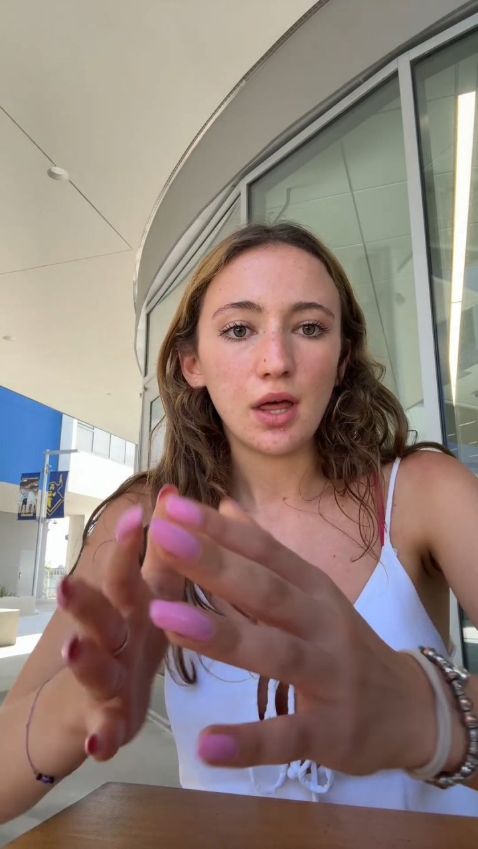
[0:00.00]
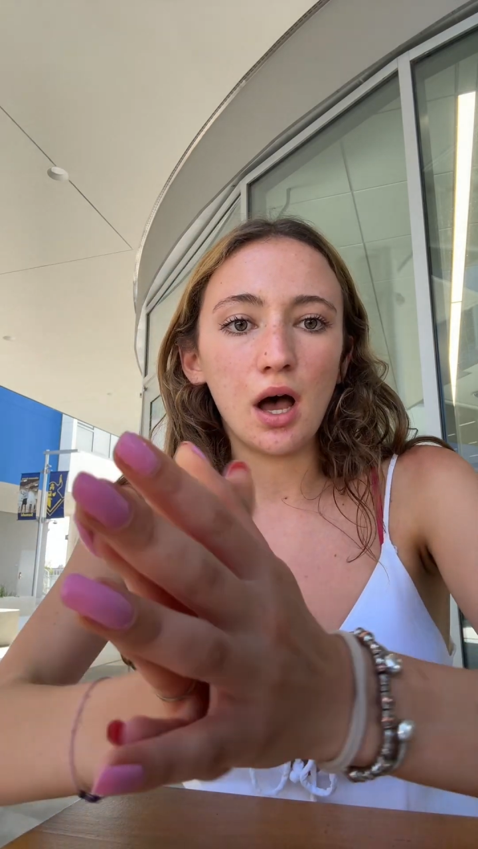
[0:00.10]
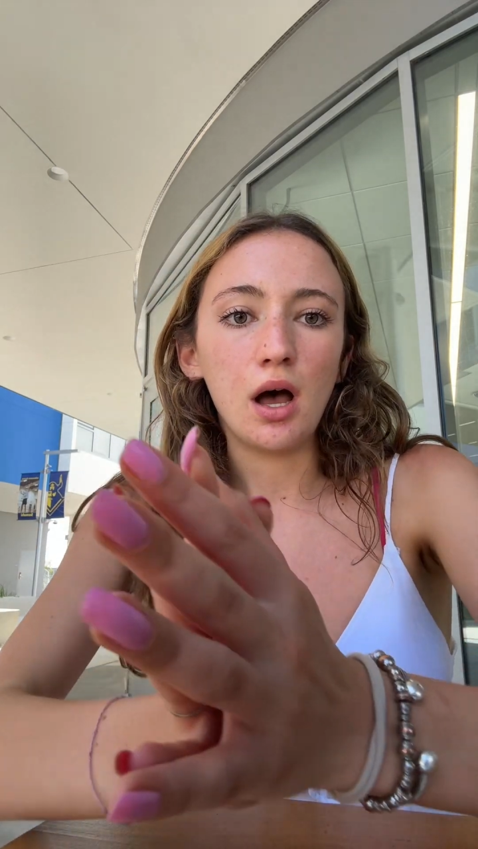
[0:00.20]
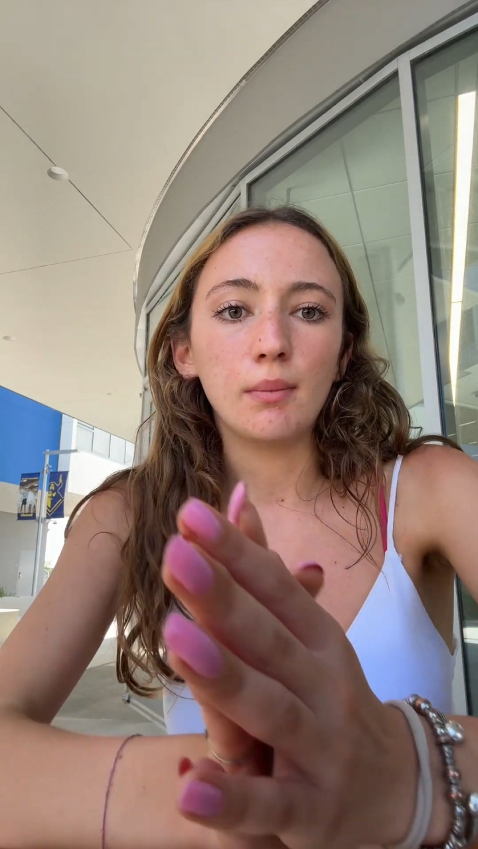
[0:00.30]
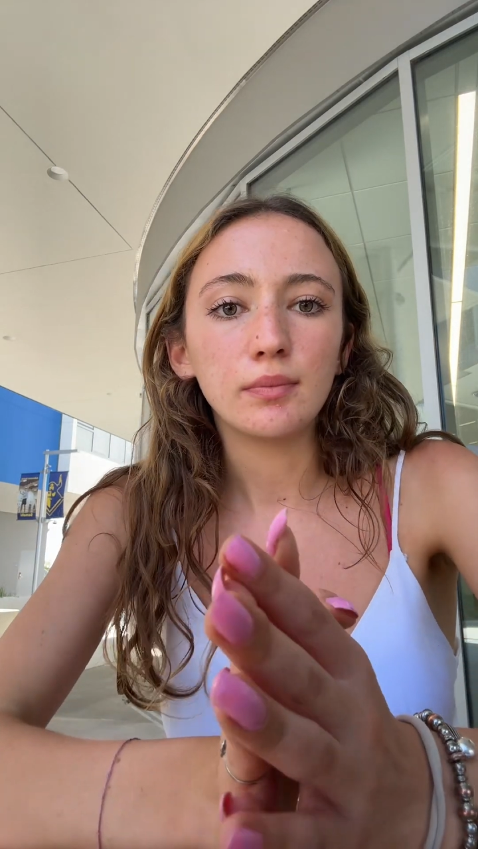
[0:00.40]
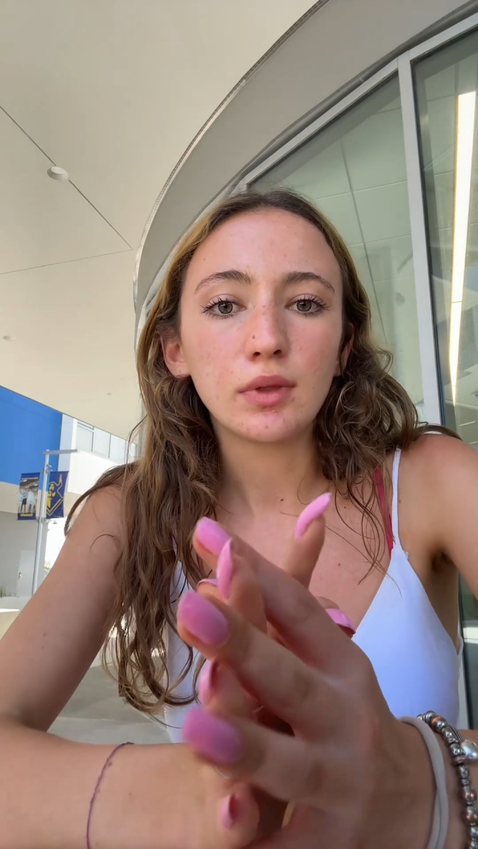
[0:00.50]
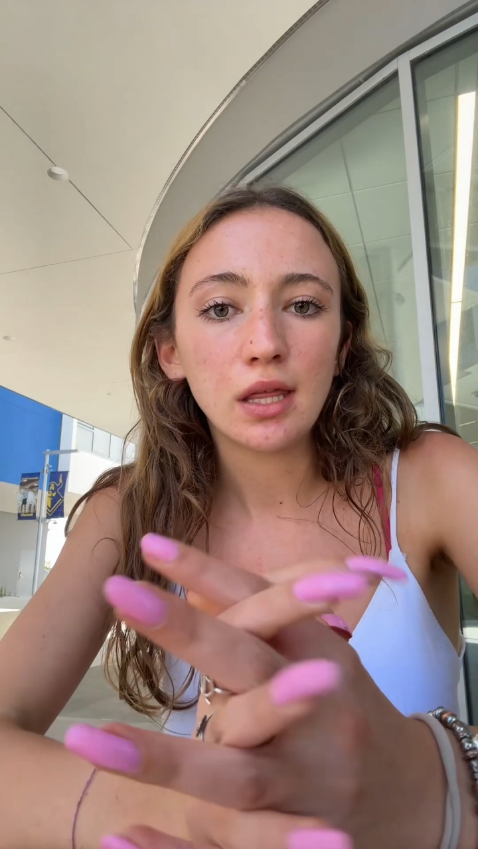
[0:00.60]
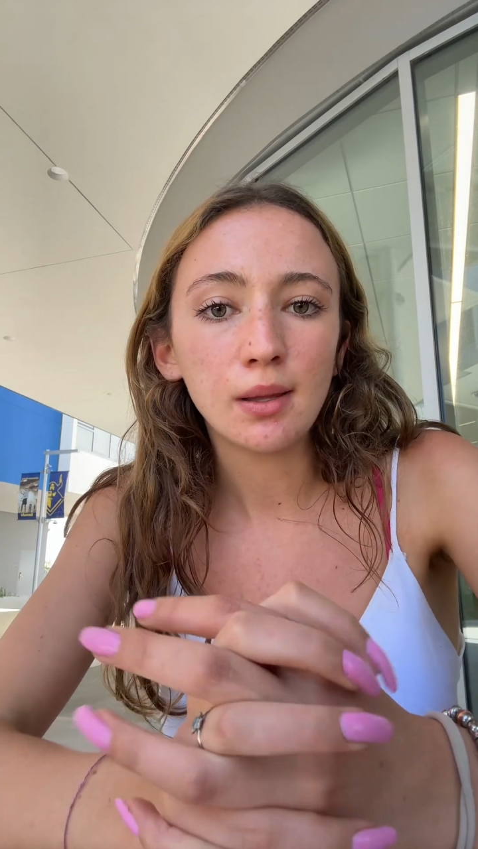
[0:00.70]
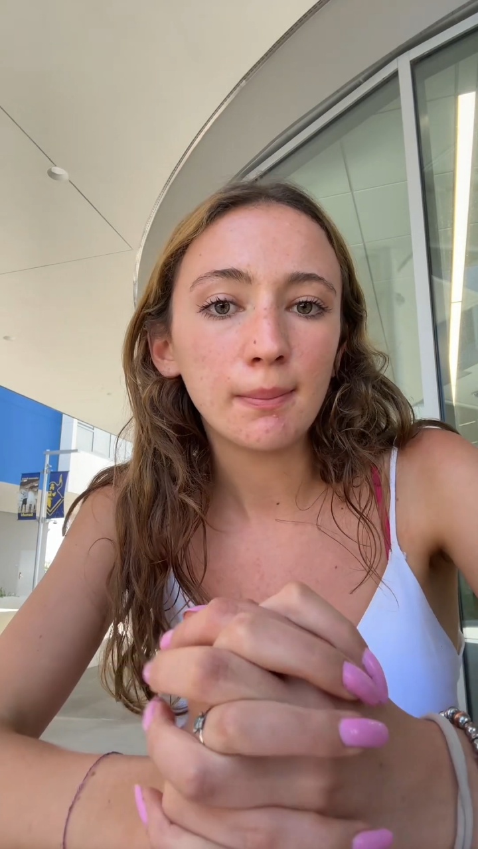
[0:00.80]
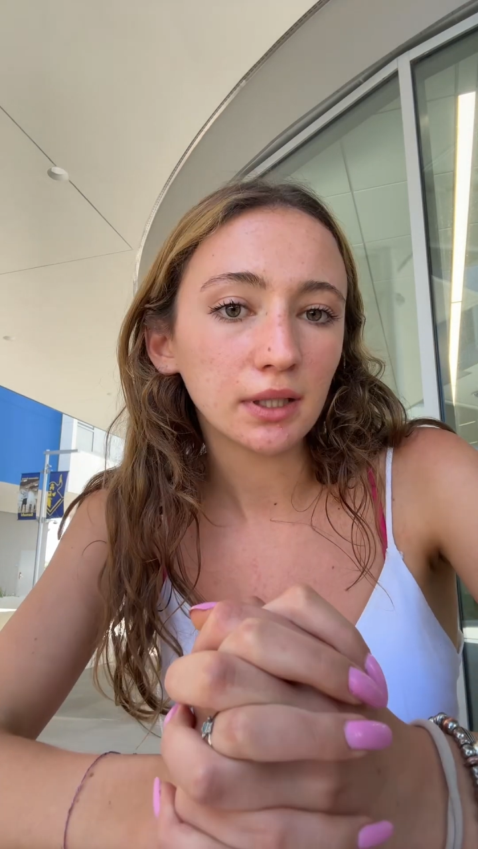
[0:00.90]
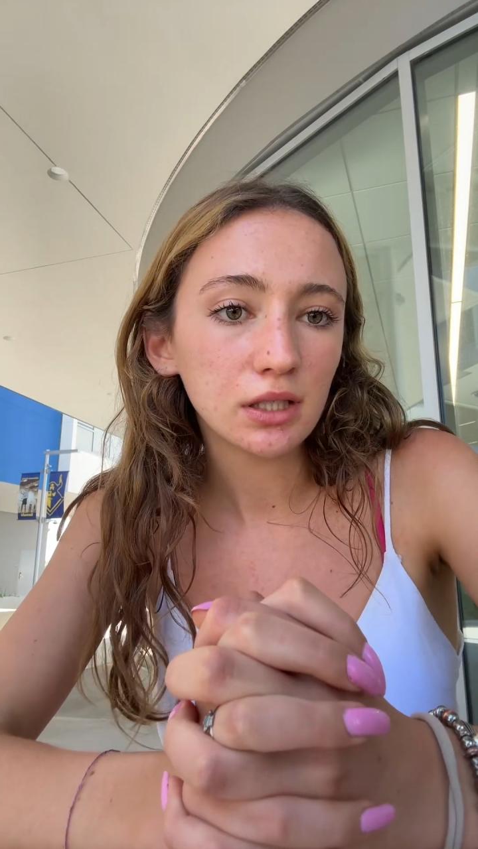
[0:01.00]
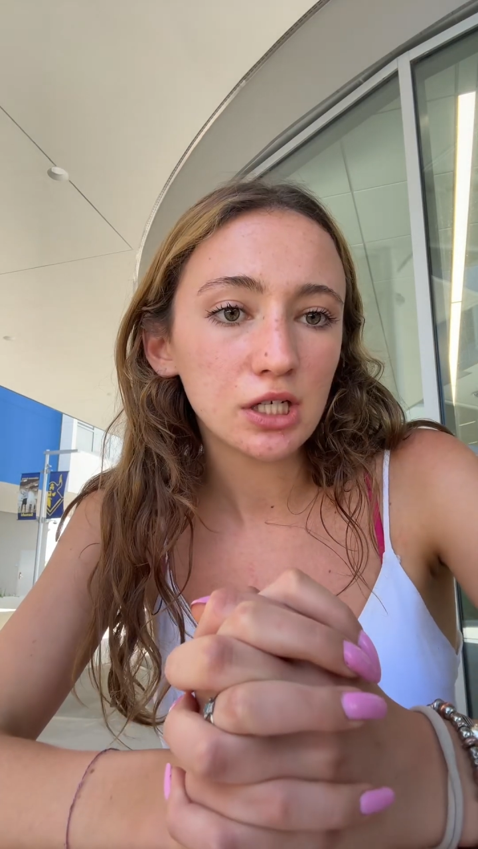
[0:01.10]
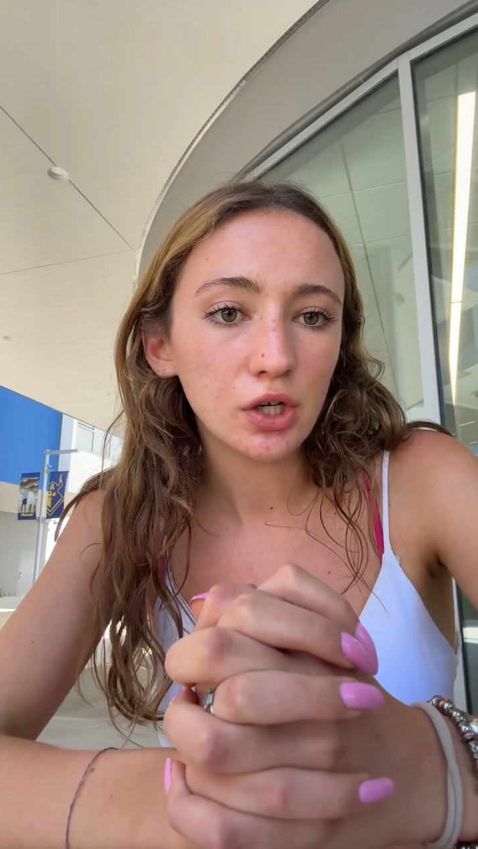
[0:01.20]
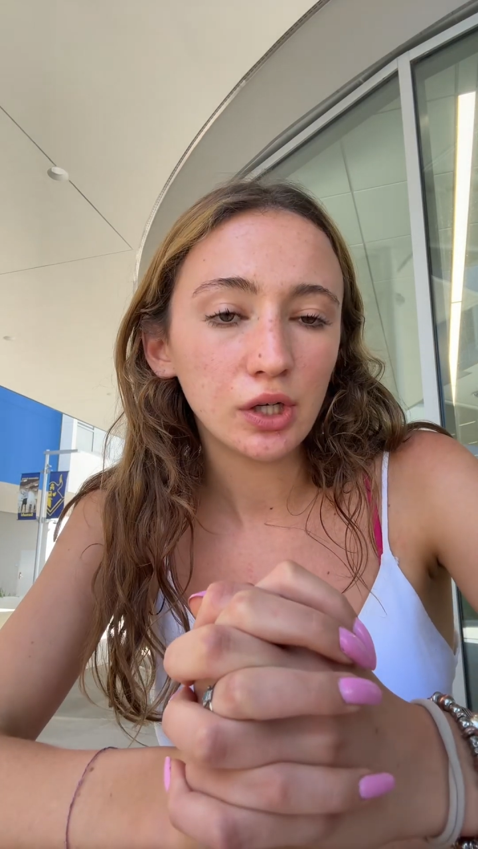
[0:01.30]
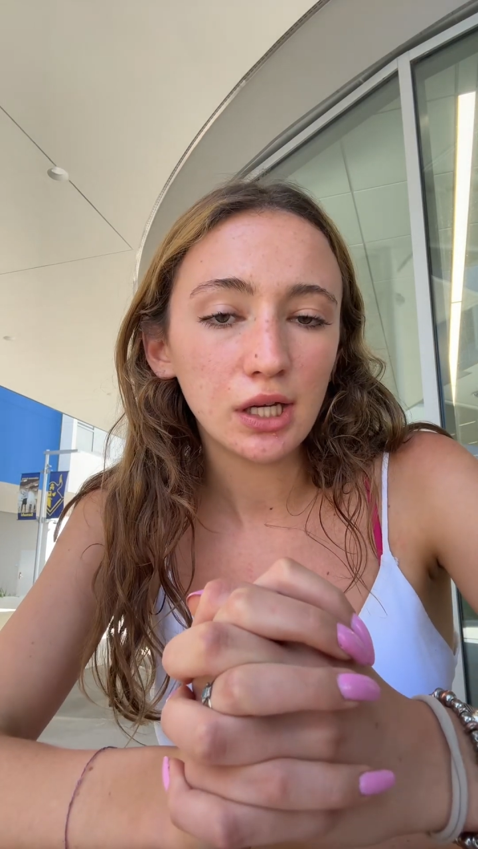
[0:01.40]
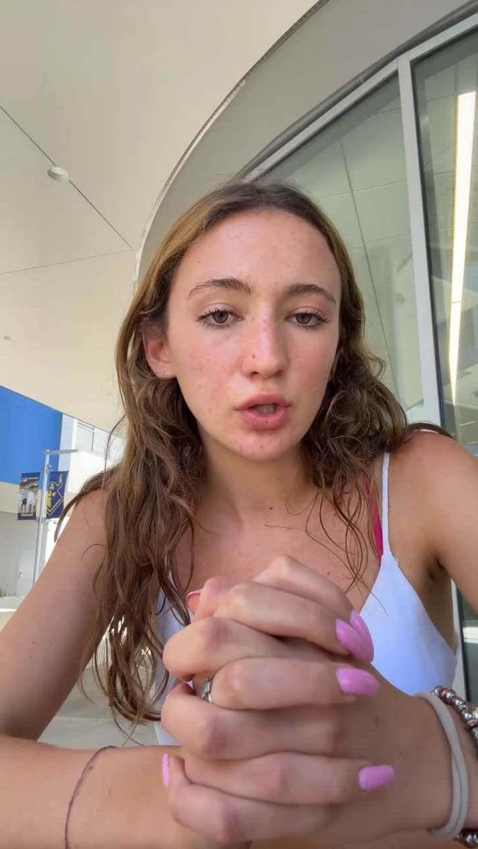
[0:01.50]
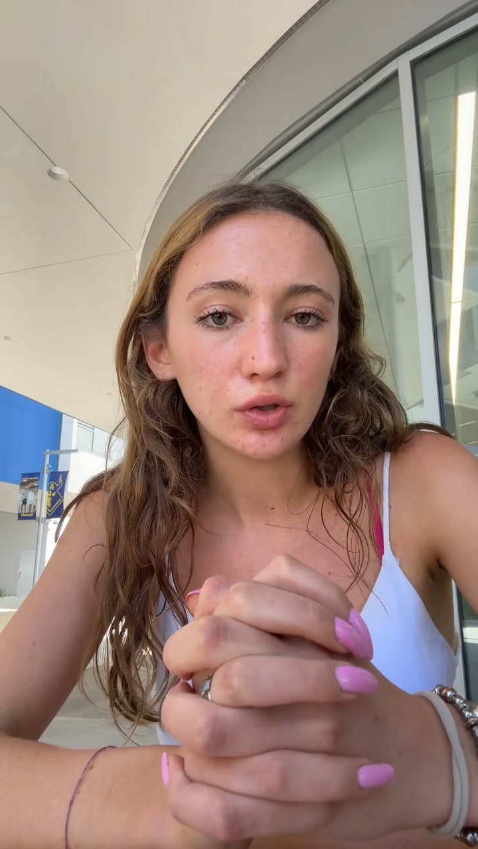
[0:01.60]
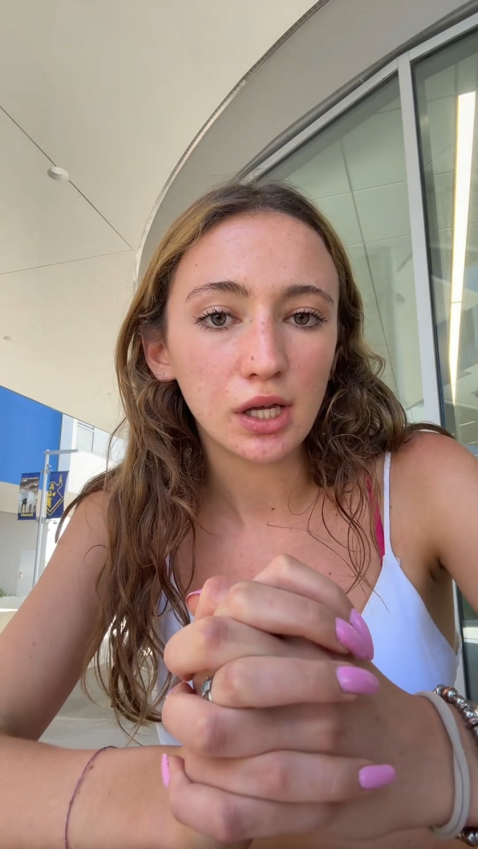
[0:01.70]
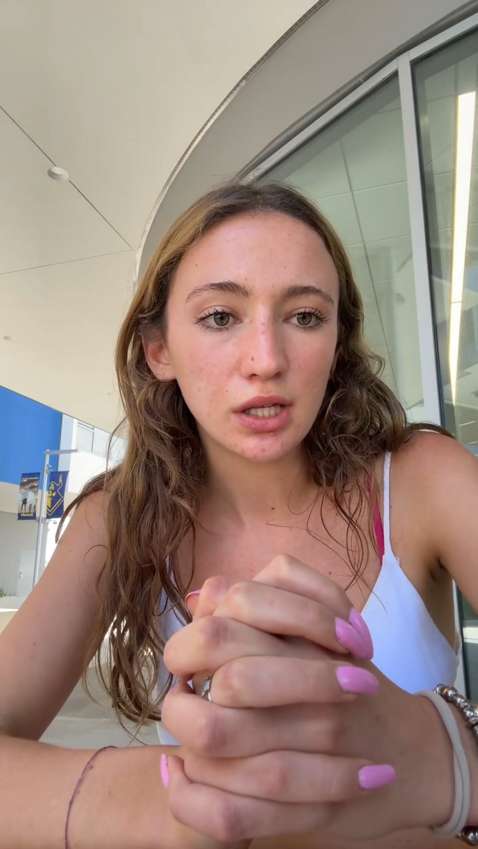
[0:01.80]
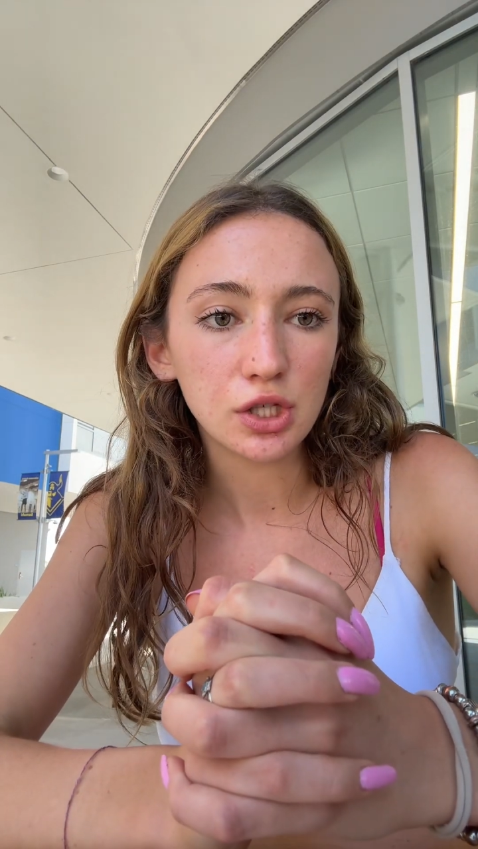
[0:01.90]
And the military
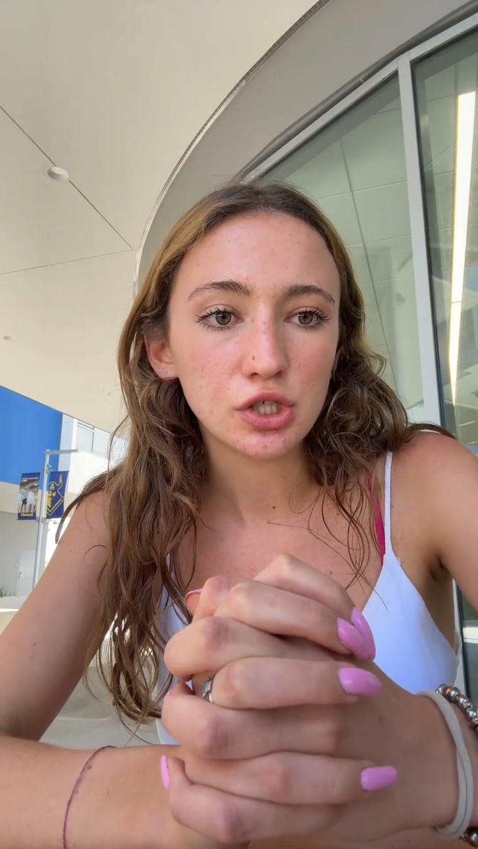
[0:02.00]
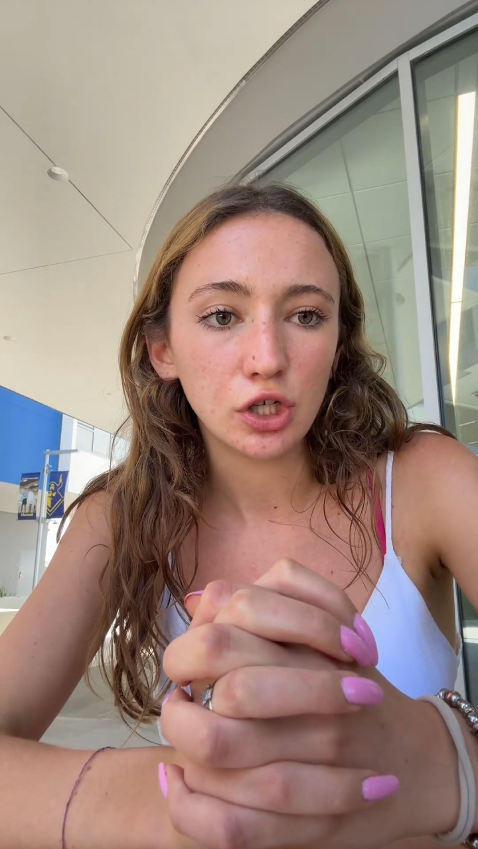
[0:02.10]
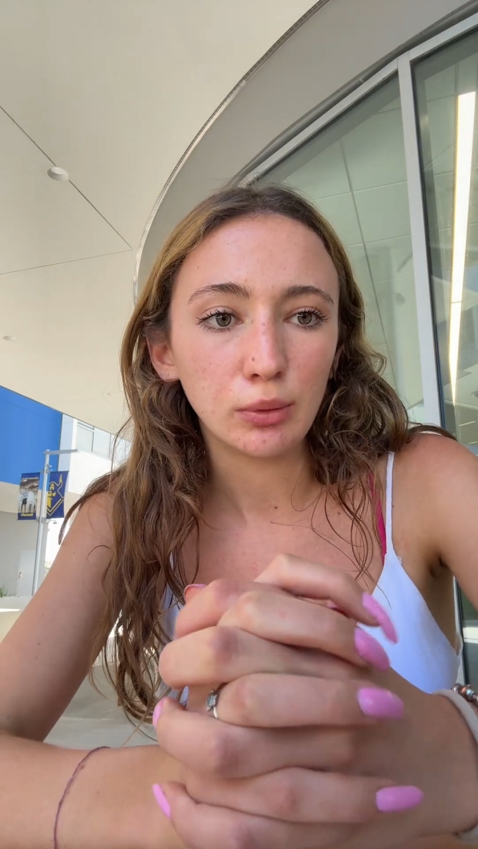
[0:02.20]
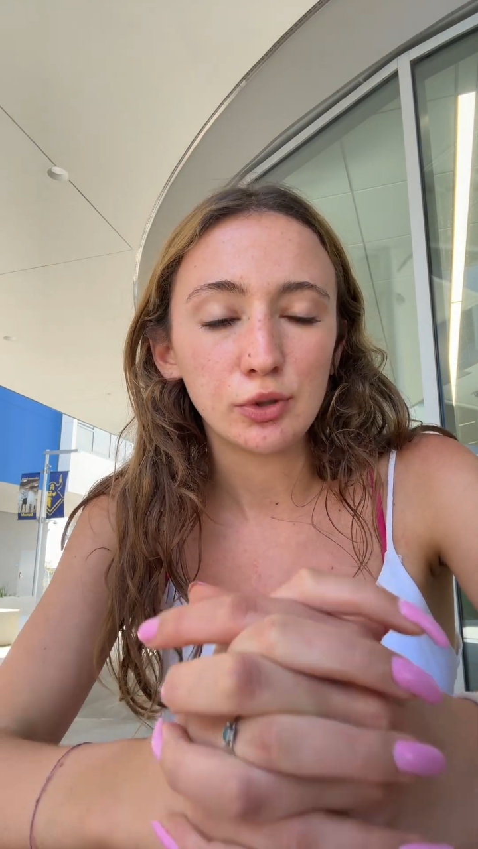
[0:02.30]
created the term